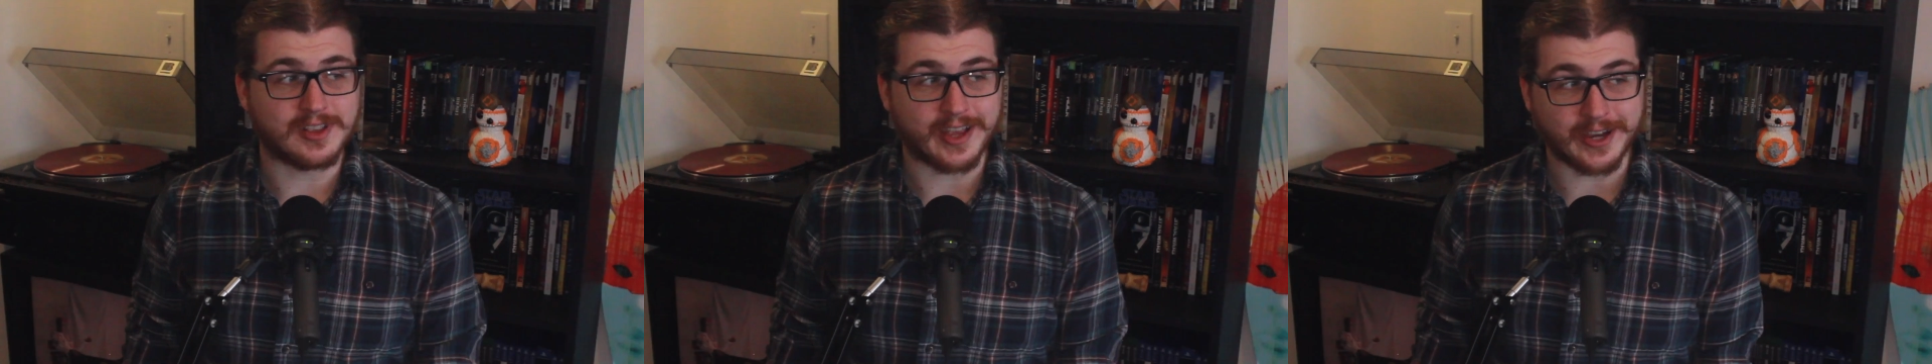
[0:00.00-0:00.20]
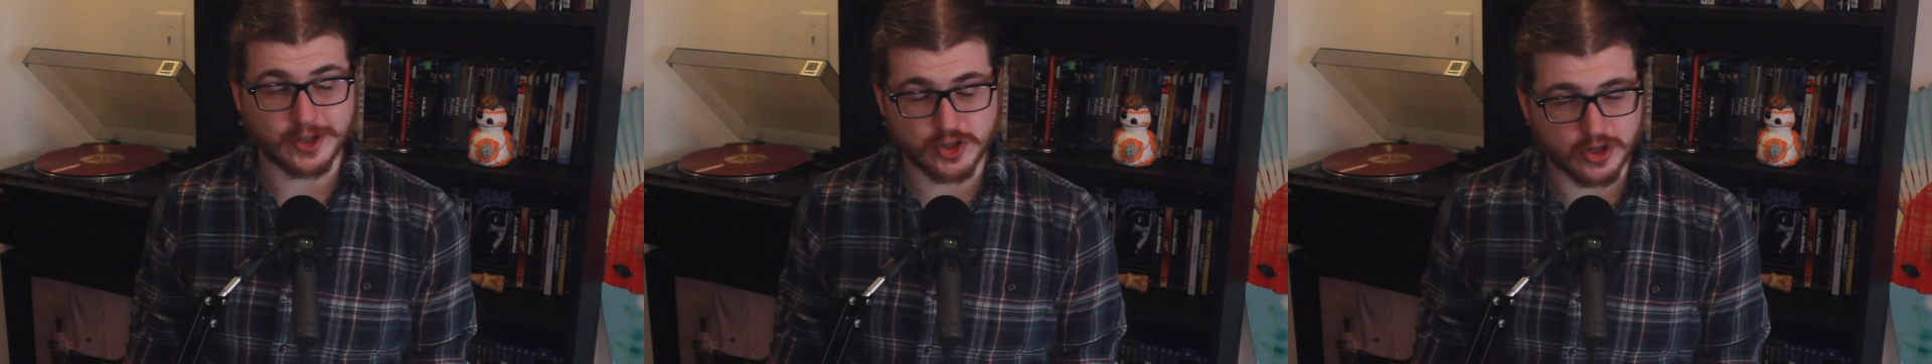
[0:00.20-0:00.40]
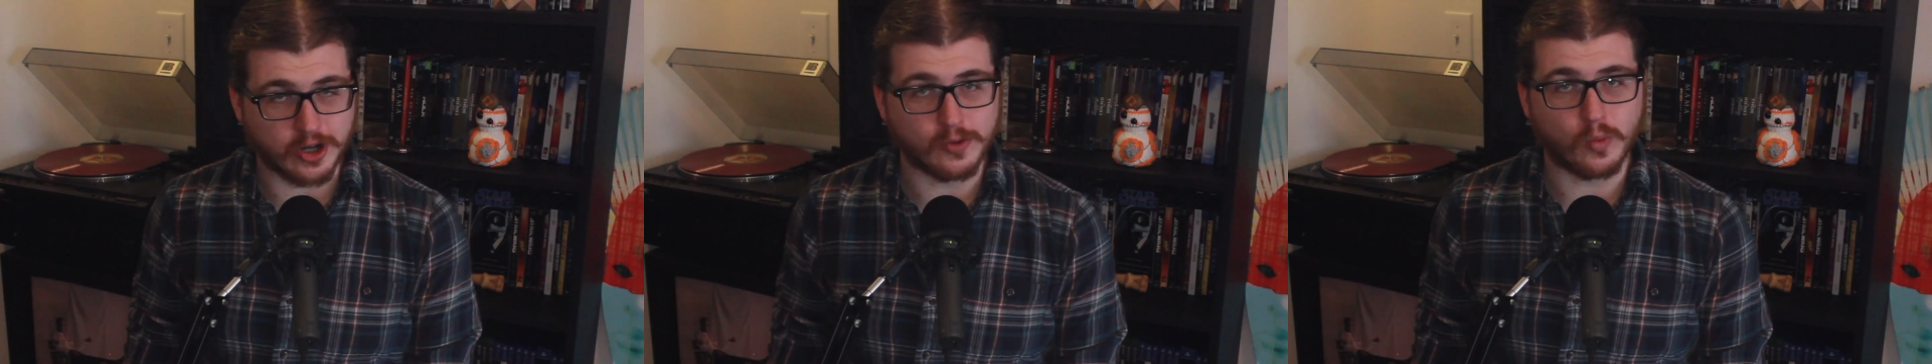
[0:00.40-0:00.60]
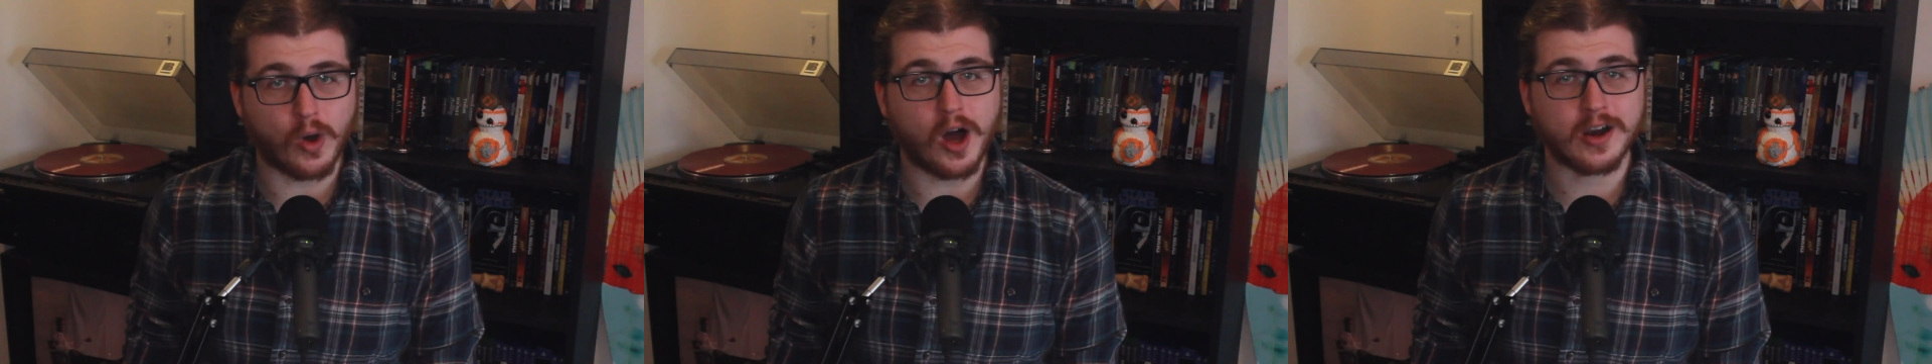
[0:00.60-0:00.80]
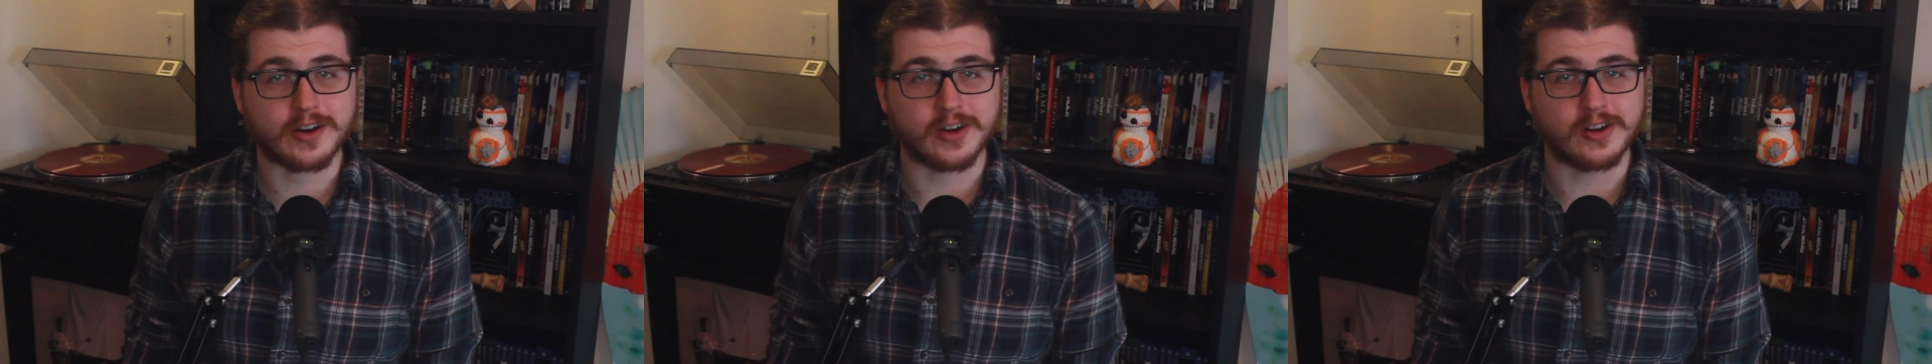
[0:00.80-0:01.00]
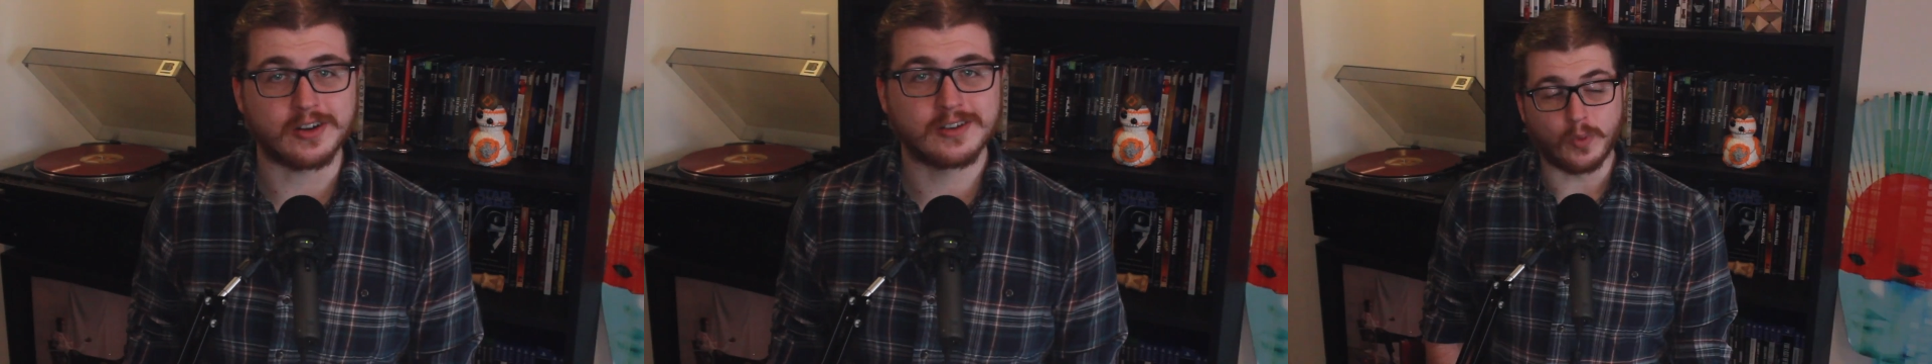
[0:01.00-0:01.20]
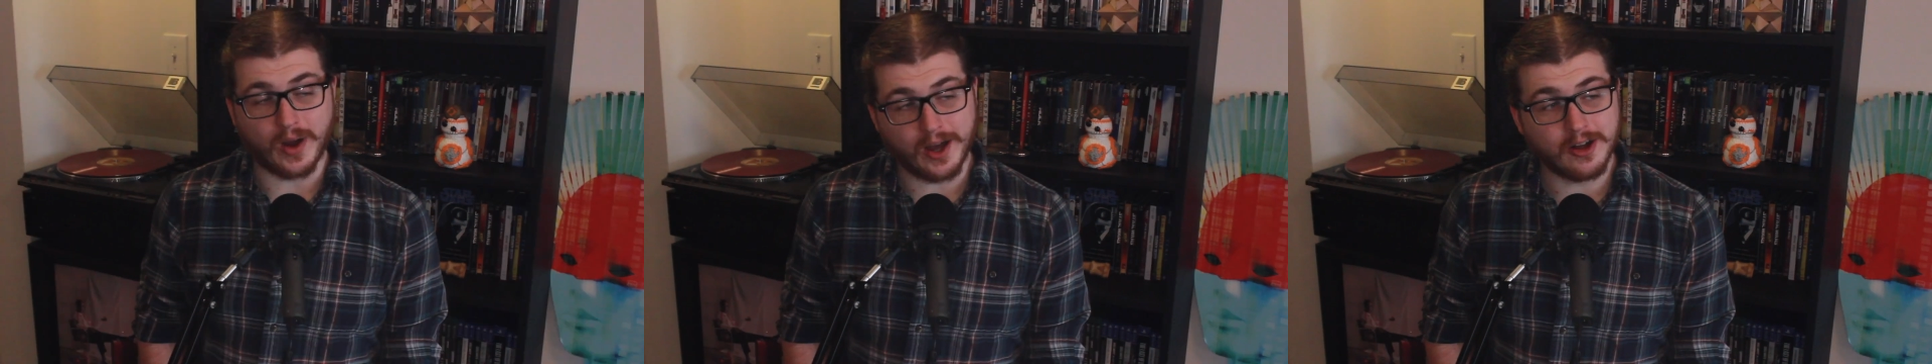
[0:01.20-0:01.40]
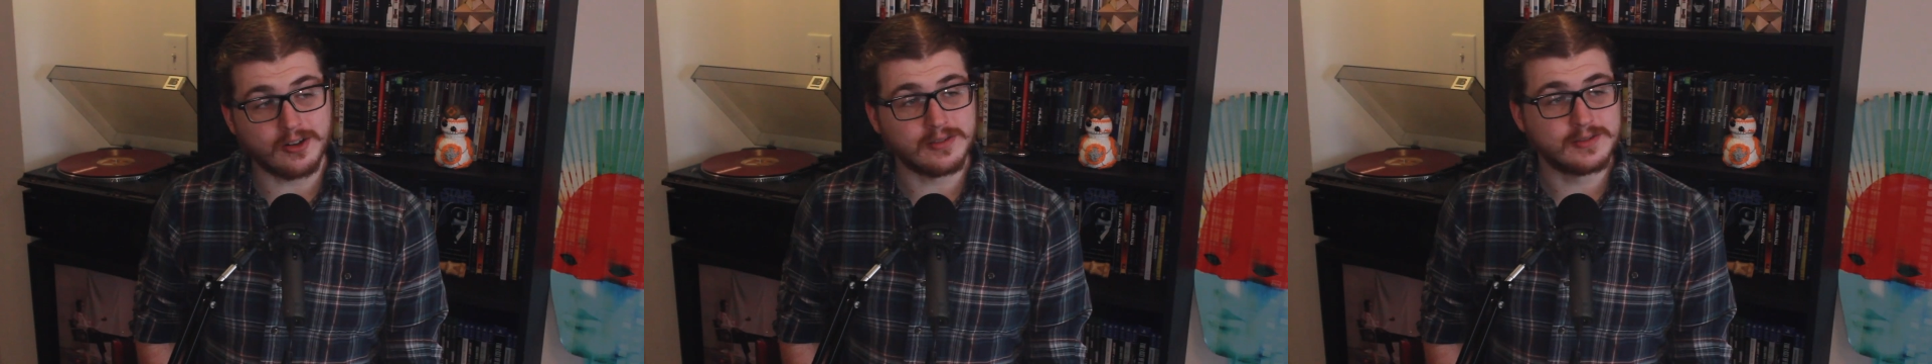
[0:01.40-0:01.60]
like John Walker,
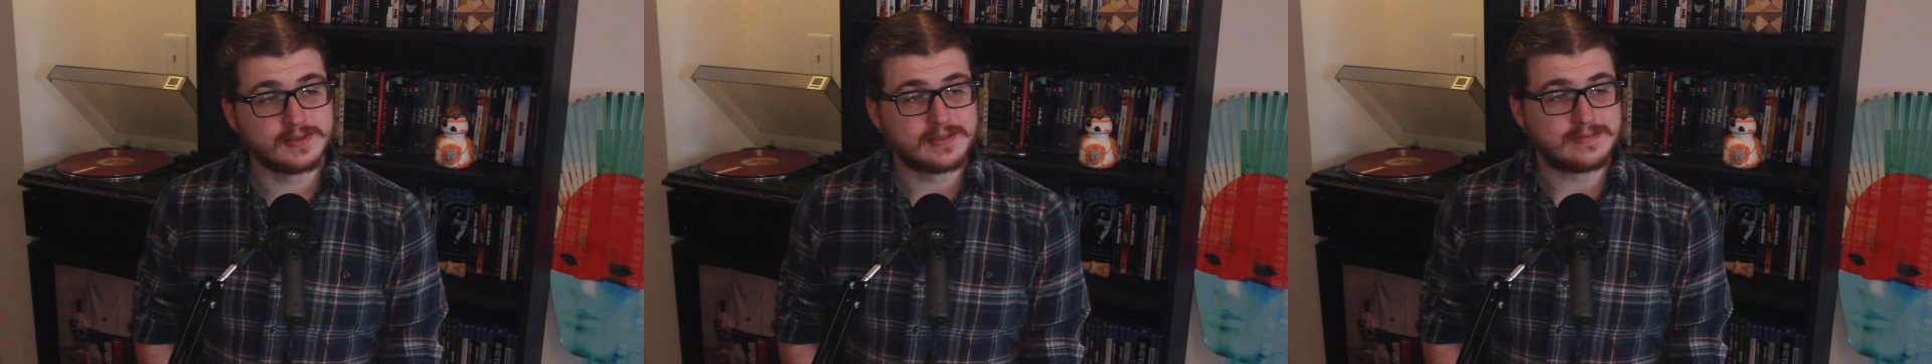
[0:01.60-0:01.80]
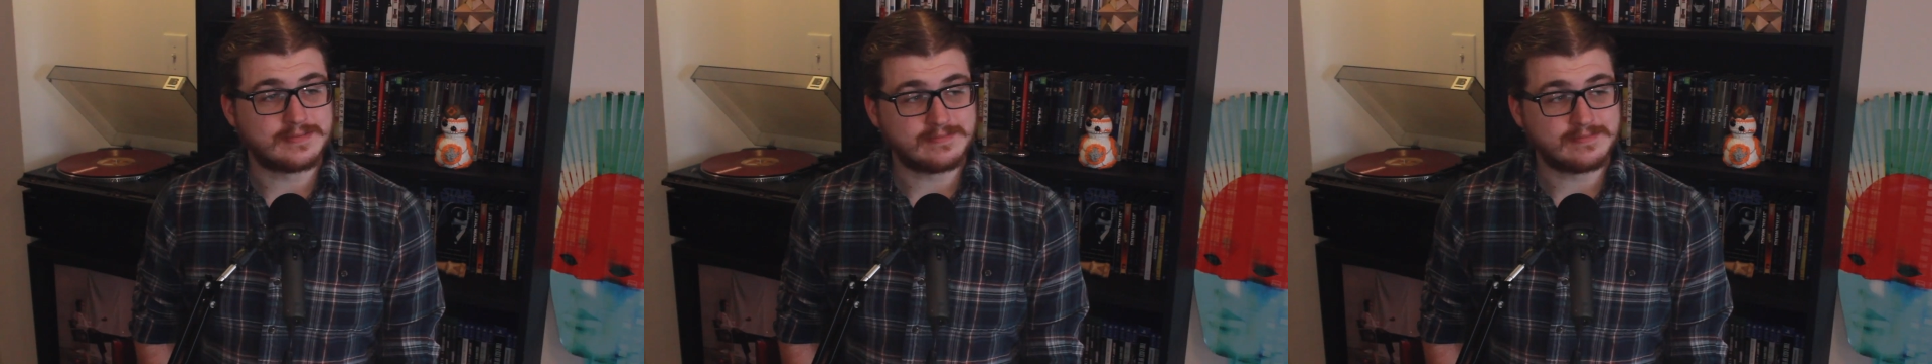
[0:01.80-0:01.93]
well,